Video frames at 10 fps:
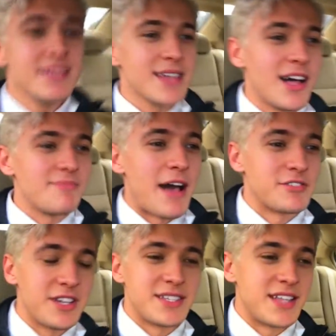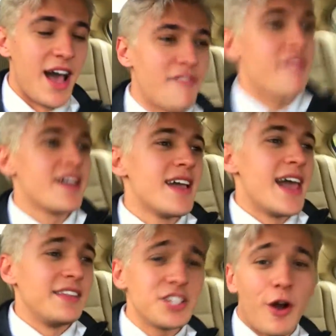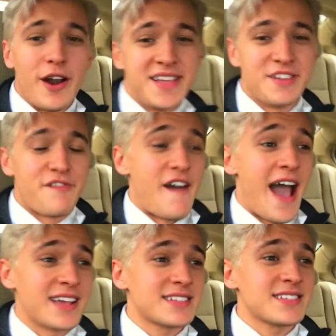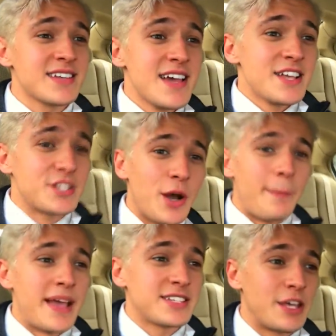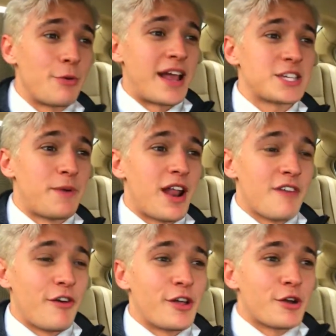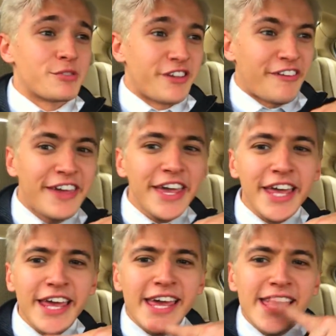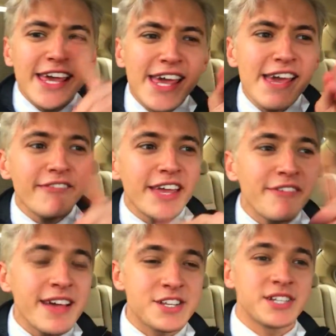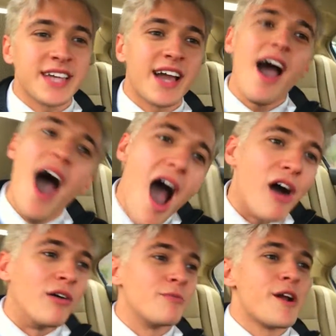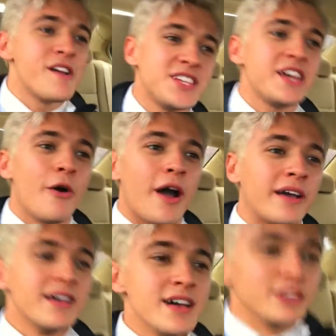So that was good stuff. And this car isn't fast, so basically, when I sped off, all you heard was like, and she's like, oh, where is he going?